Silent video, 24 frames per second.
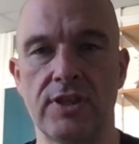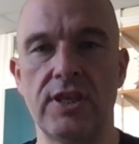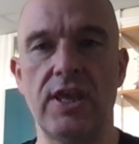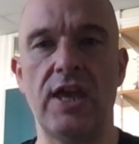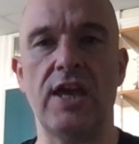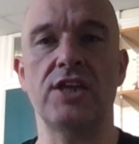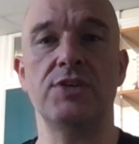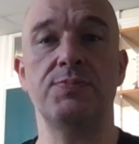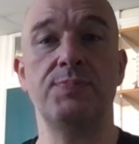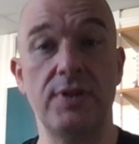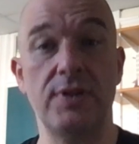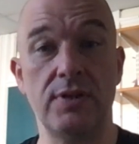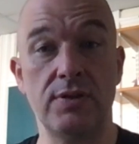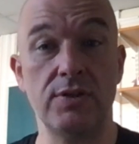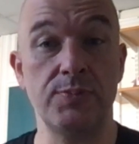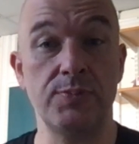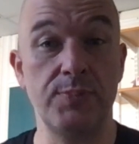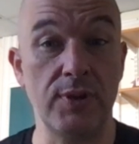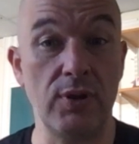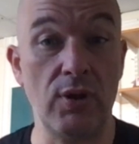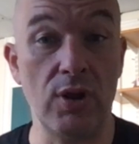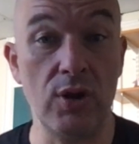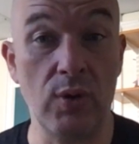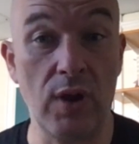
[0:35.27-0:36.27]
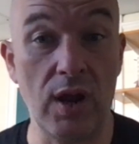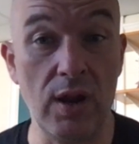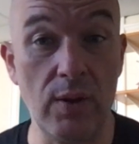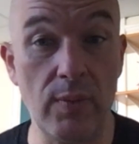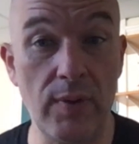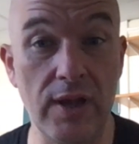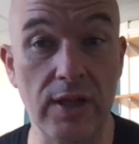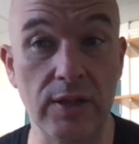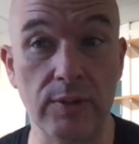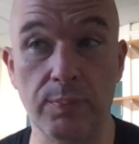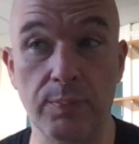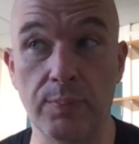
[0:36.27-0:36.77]
it's been going quite
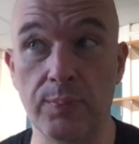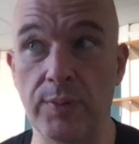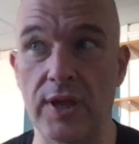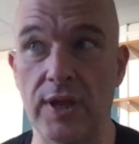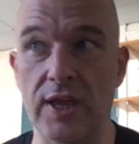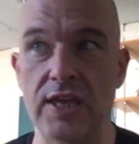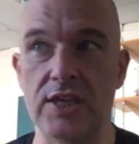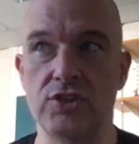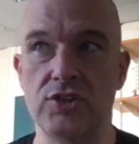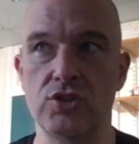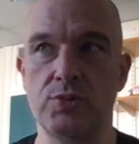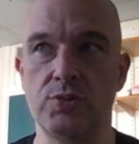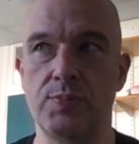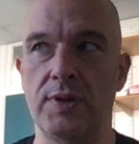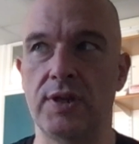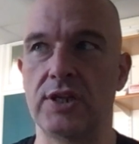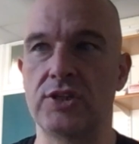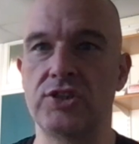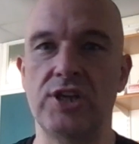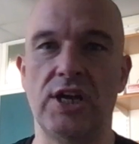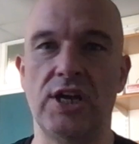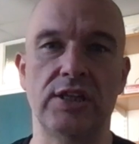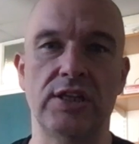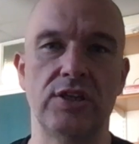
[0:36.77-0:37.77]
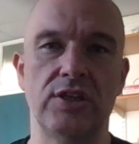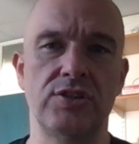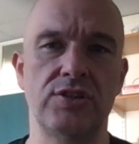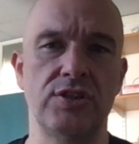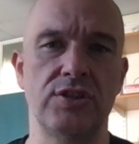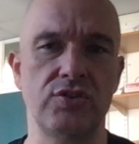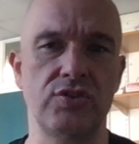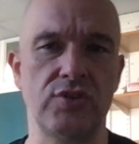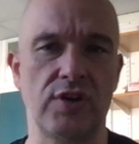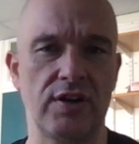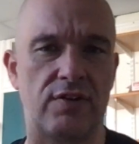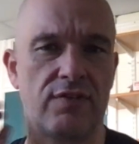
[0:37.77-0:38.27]
well, but it's just been a challenge
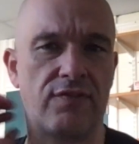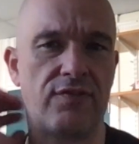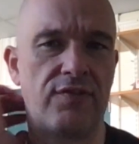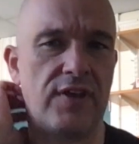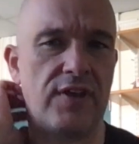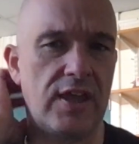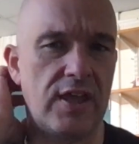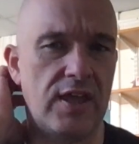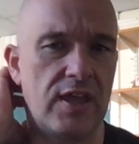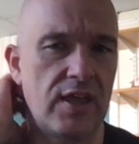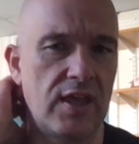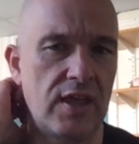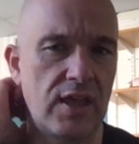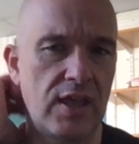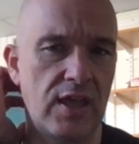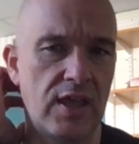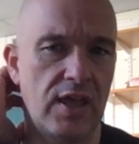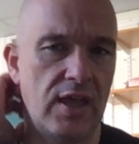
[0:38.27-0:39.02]
to try and fit